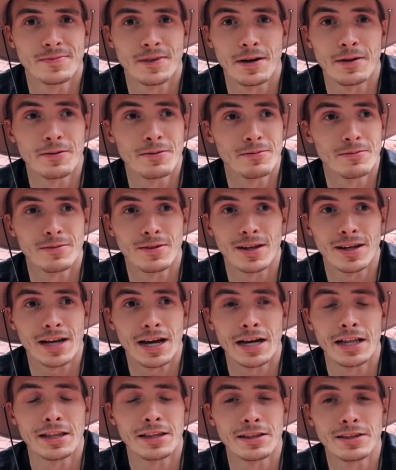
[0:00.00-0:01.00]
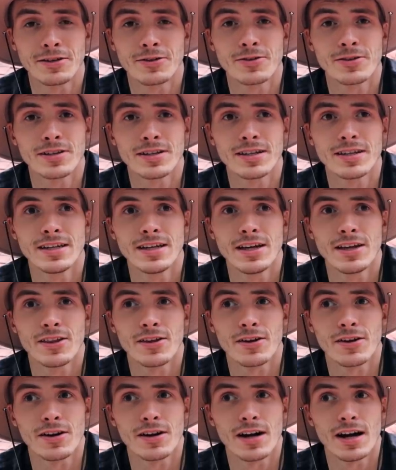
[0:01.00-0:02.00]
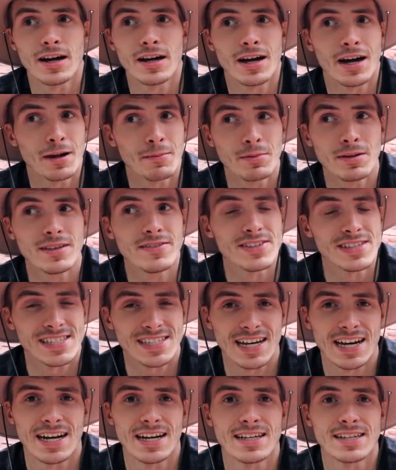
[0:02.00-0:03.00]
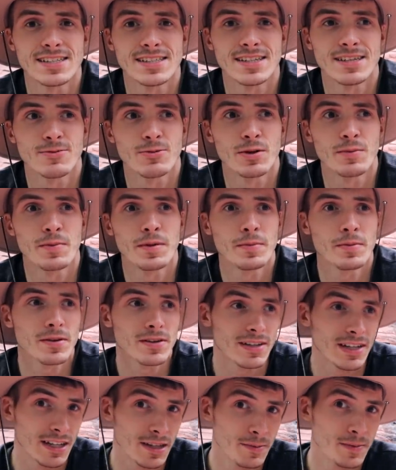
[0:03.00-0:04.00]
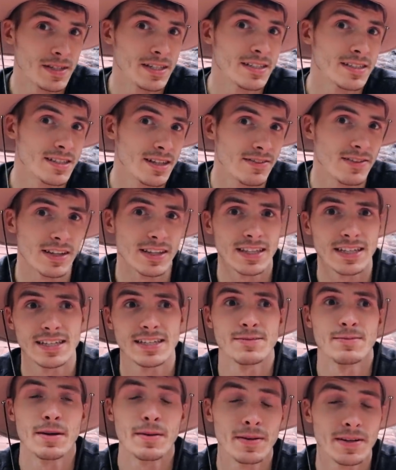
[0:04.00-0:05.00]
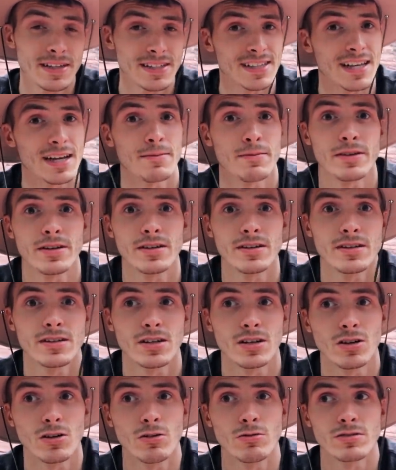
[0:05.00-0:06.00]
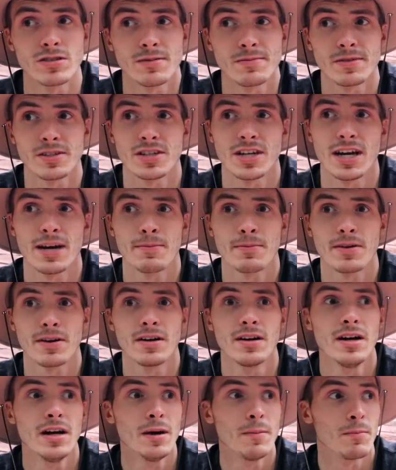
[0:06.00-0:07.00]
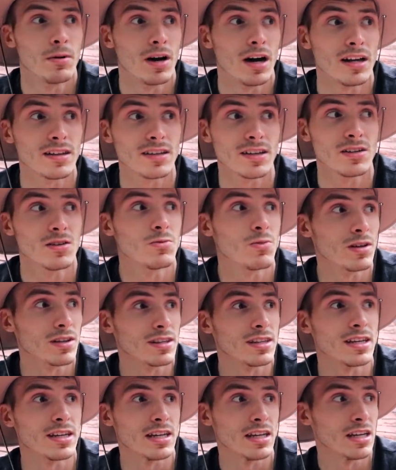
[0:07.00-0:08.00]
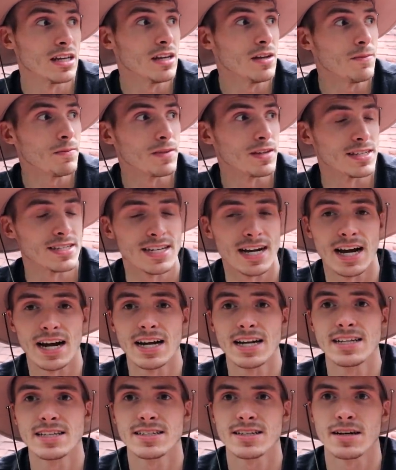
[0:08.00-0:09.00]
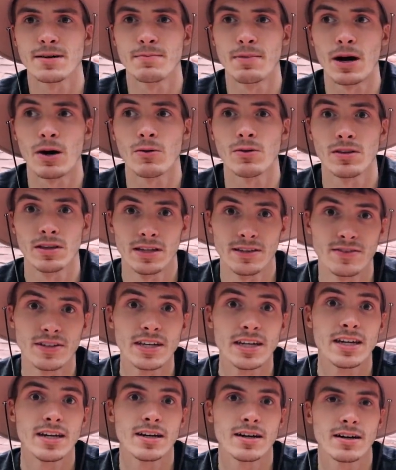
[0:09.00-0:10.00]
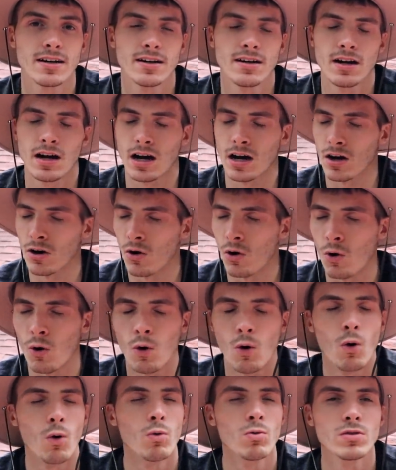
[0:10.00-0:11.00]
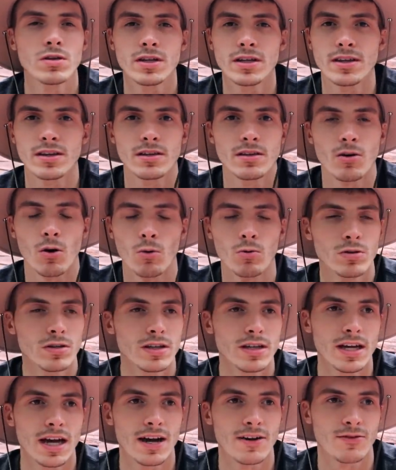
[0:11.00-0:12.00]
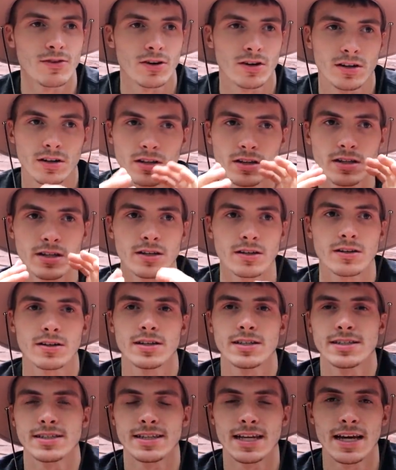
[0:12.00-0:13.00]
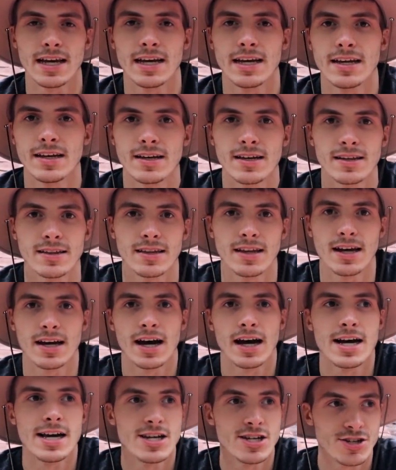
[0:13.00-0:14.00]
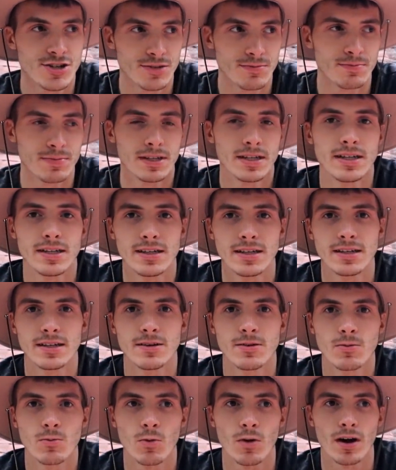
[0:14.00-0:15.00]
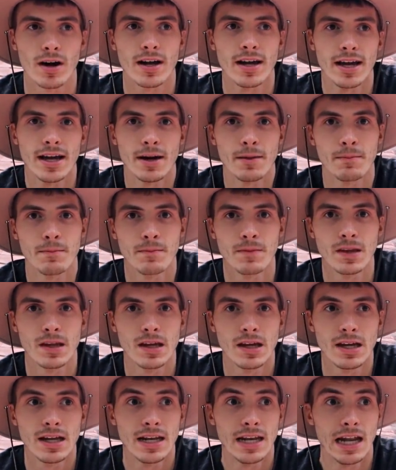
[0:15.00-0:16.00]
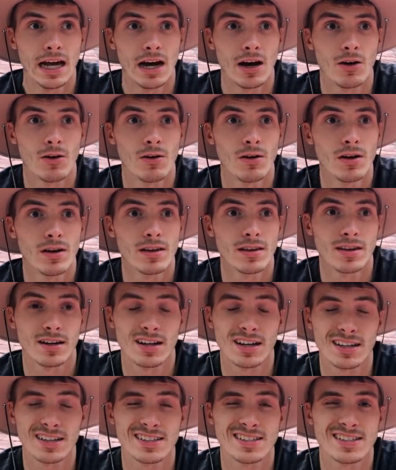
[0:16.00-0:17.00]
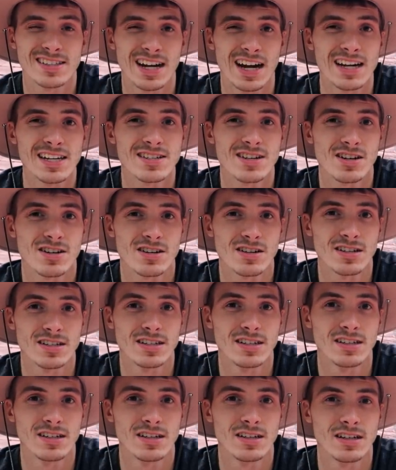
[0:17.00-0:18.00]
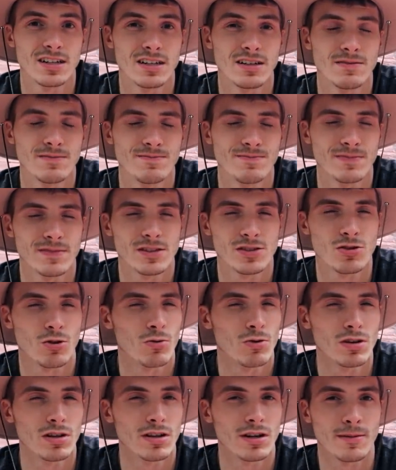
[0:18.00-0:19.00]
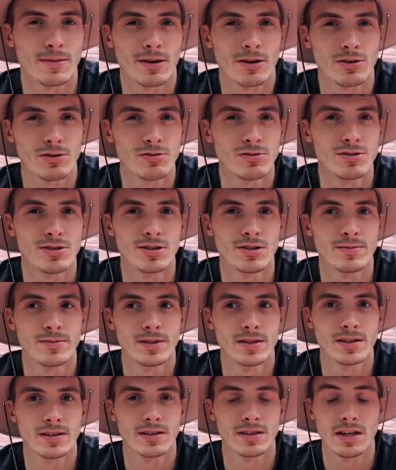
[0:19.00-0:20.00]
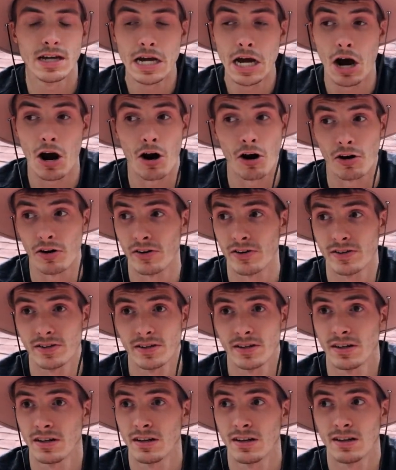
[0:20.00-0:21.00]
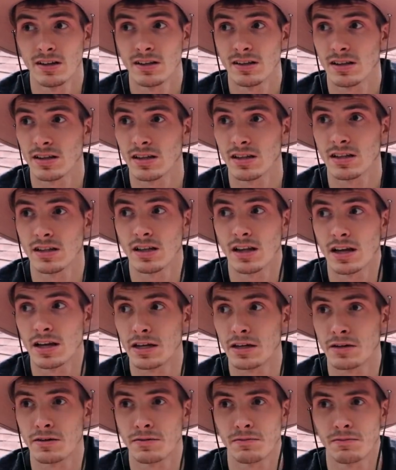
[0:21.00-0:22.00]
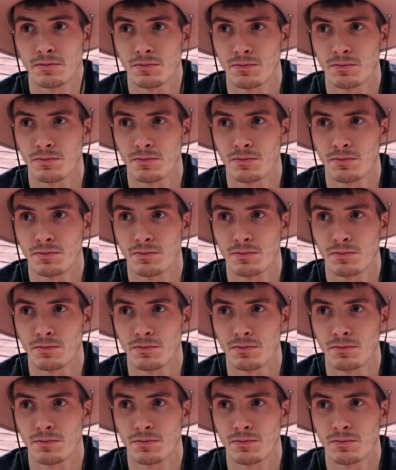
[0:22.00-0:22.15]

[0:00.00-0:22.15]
I like I literally there I, I believe in signs and when people are telling me stuff like this maybe it is time to, to close up the chapter but I'll tell you one thing the signs about living here are only only ever clear as day that I should be where I am now the signs aren't so clear about YouTube they aren't like